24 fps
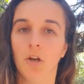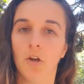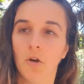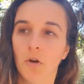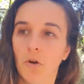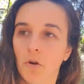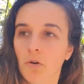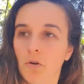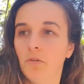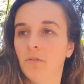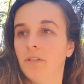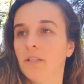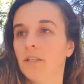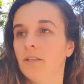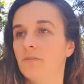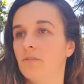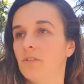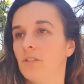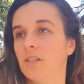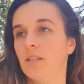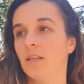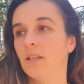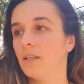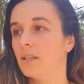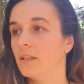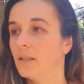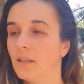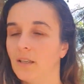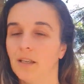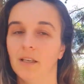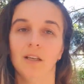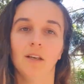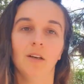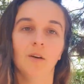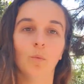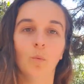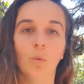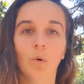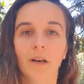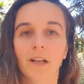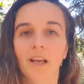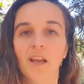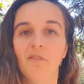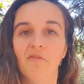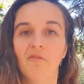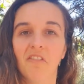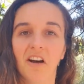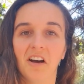who gives a
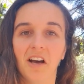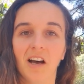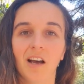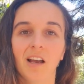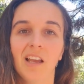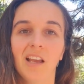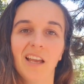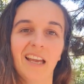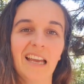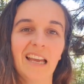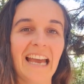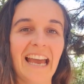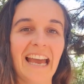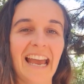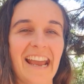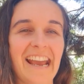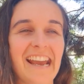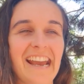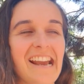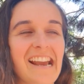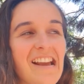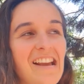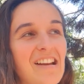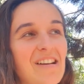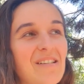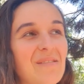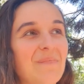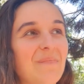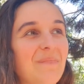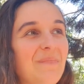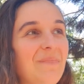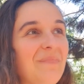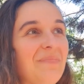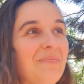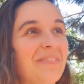whatever? Um,